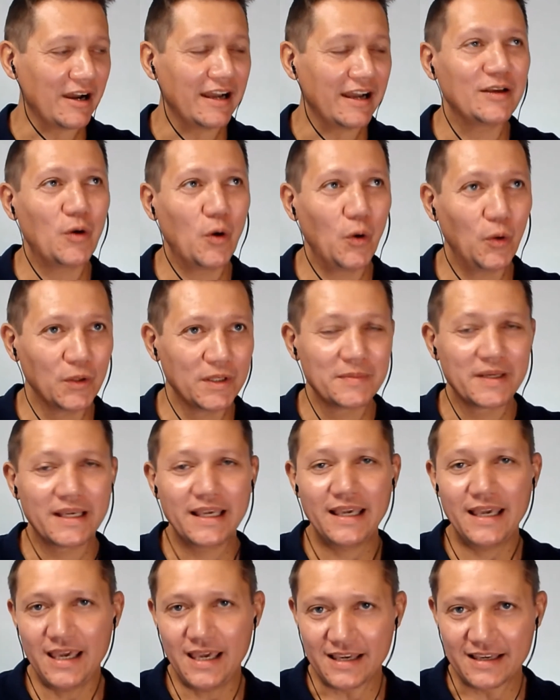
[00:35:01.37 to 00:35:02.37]
I call them
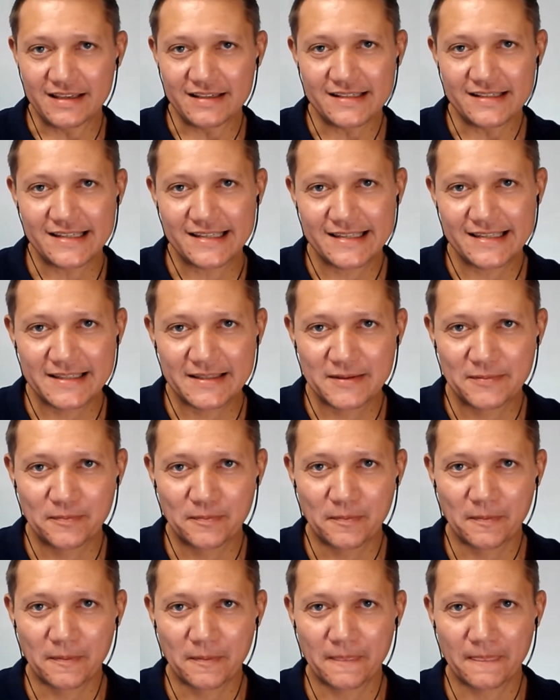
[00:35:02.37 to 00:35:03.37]
keys.
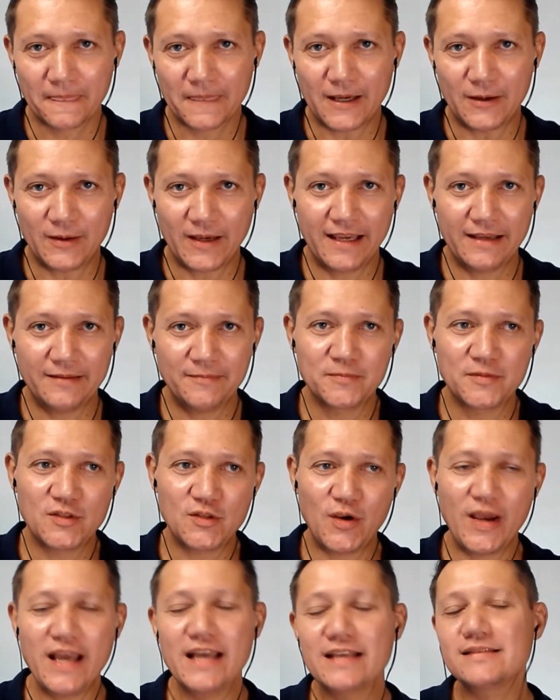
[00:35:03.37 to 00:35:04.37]
Okay,
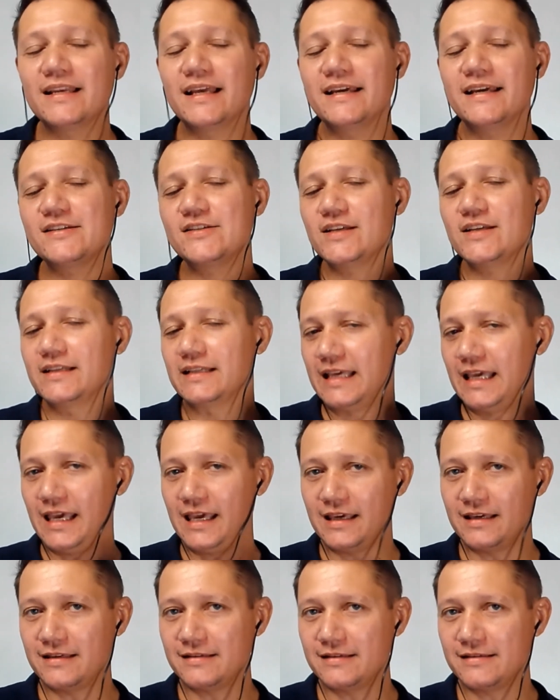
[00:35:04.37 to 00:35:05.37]
translation
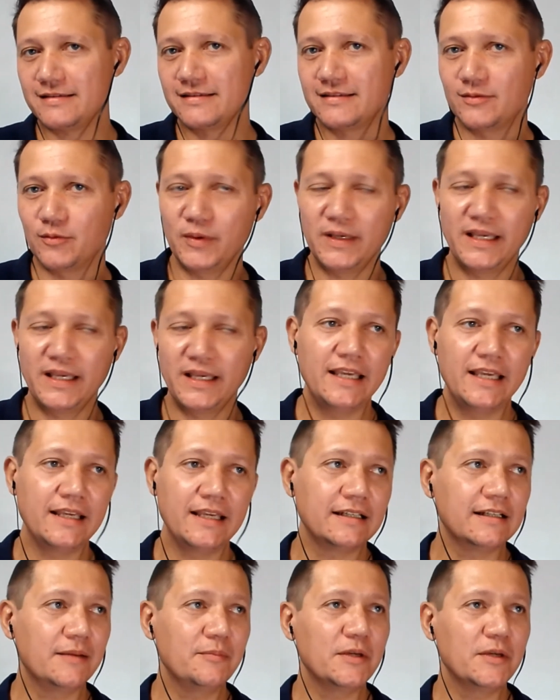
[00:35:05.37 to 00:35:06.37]
keys. We
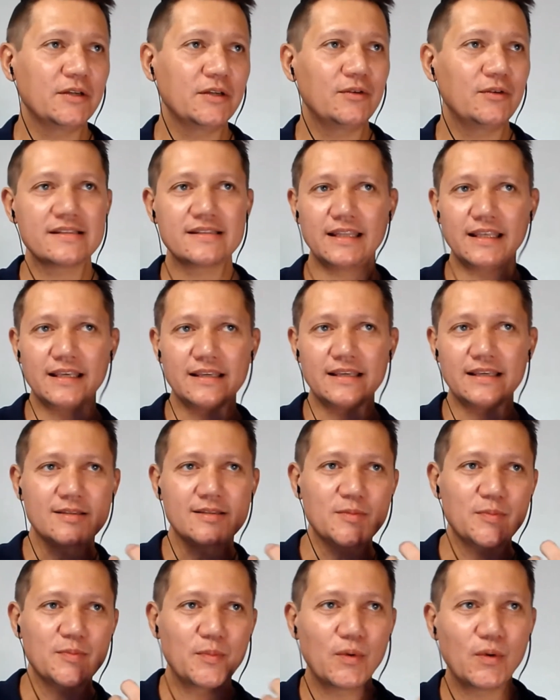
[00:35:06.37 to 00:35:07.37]
come across these
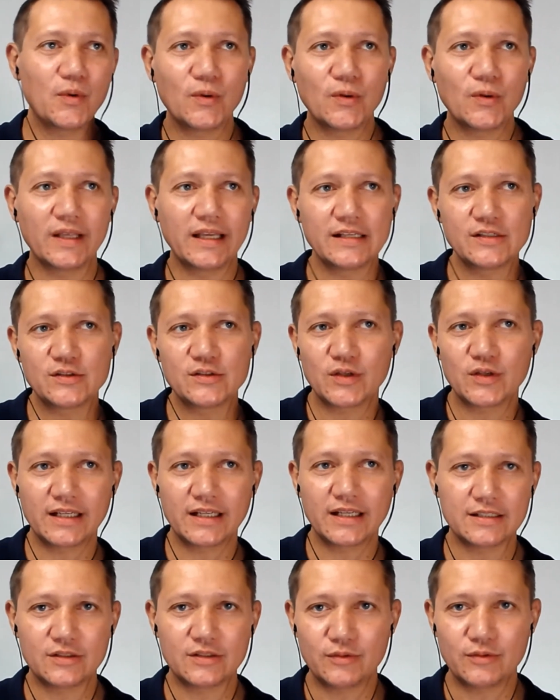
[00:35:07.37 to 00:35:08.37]
small,
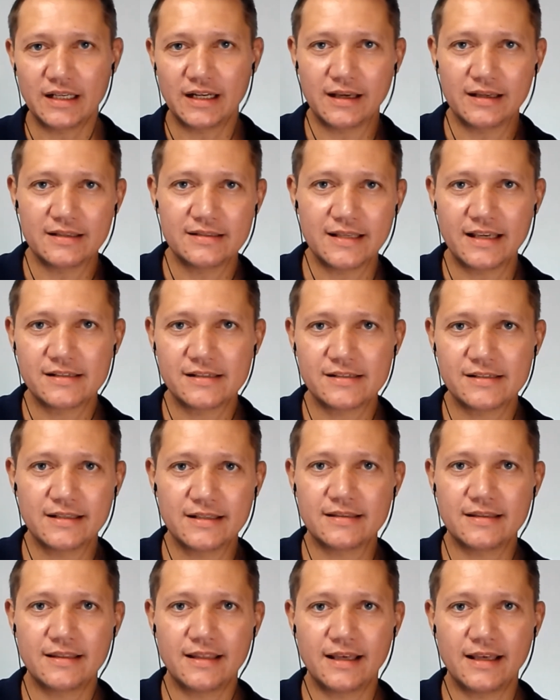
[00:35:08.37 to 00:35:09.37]
intricate
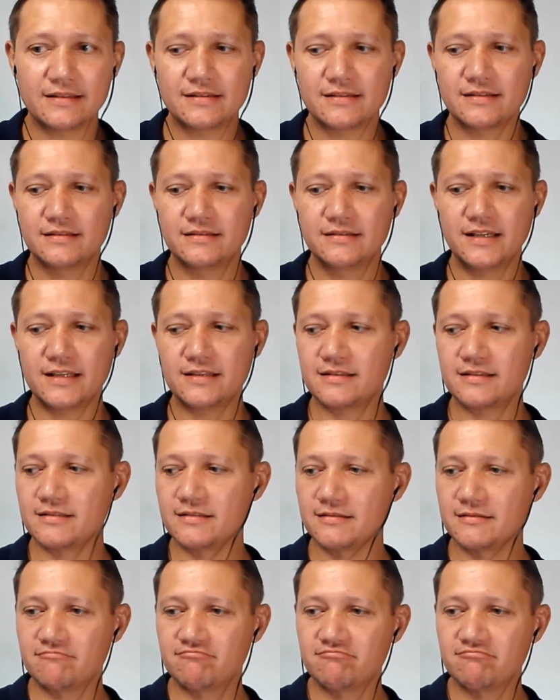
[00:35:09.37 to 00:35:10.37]
realizations that's
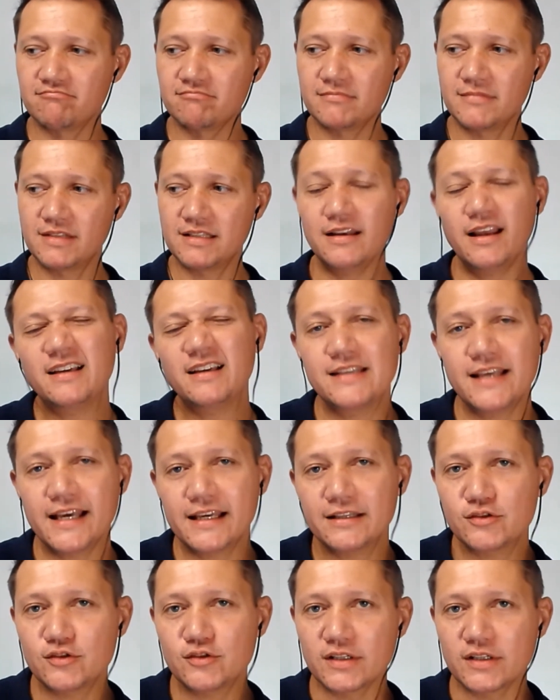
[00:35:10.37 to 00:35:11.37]
just, it's like
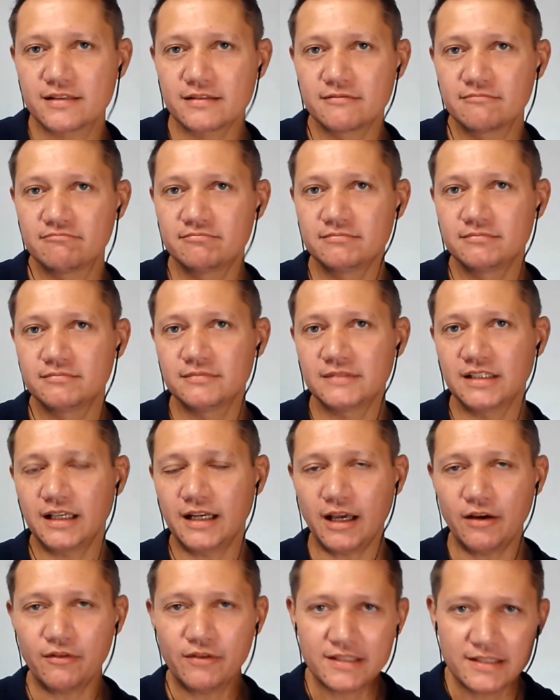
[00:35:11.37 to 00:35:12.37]
Tetris. You
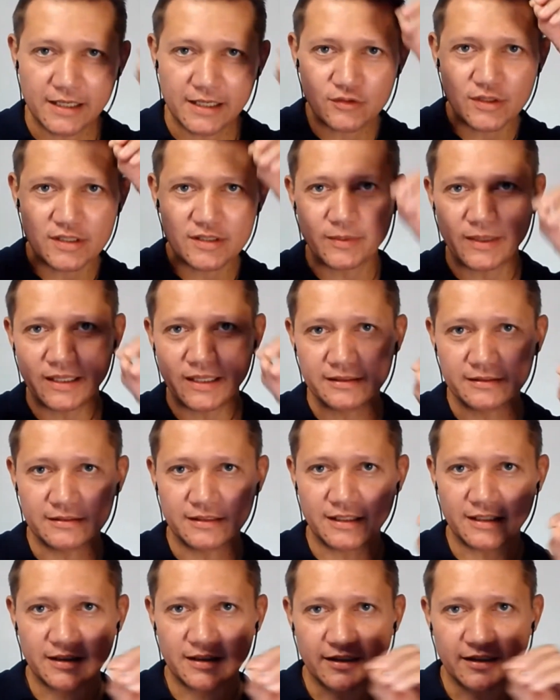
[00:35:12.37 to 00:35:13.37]
know, in Tetris, when
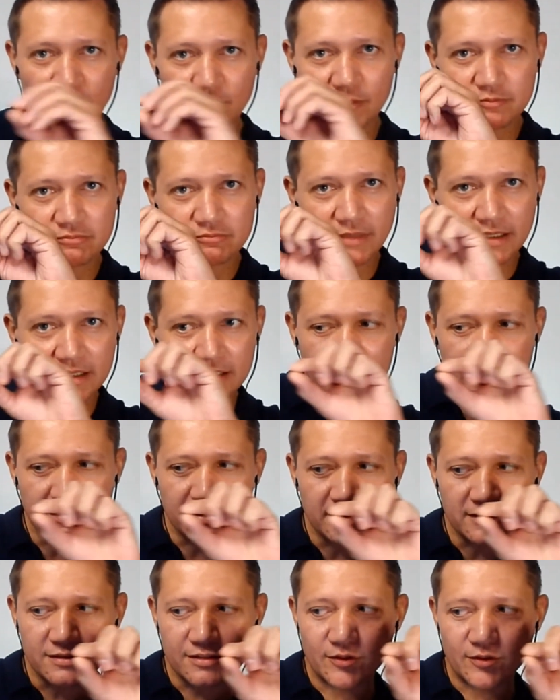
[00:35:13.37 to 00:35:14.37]
like you make
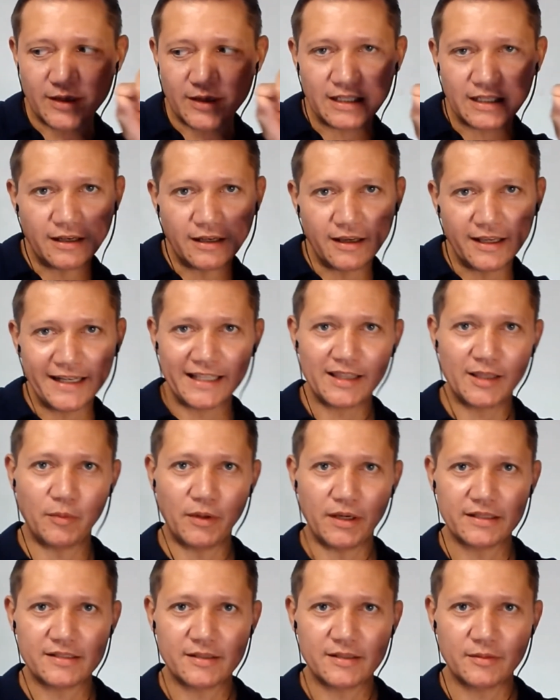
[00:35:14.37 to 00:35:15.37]
the straight line at the
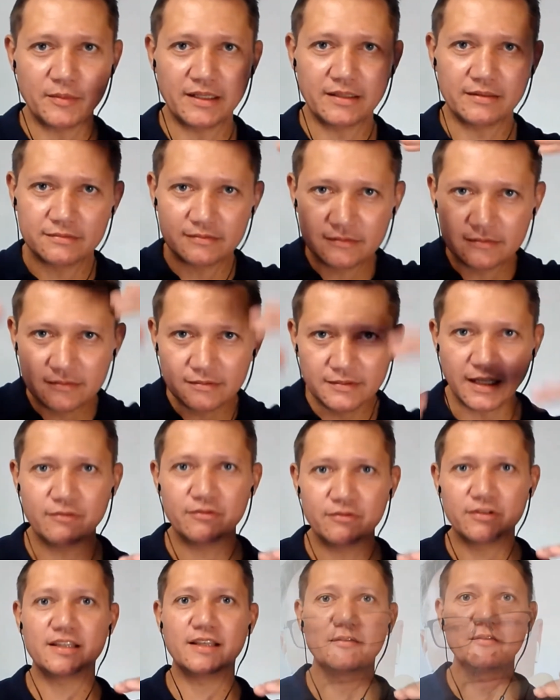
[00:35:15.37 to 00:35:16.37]
bottom and
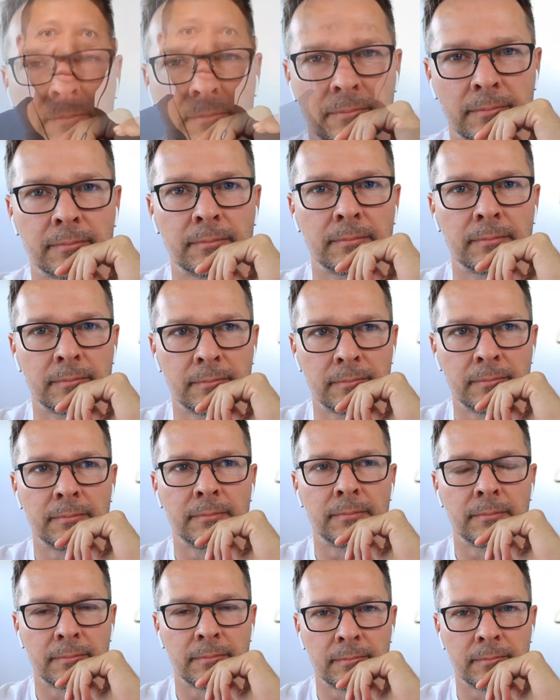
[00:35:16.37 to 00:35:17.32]
everything falls down.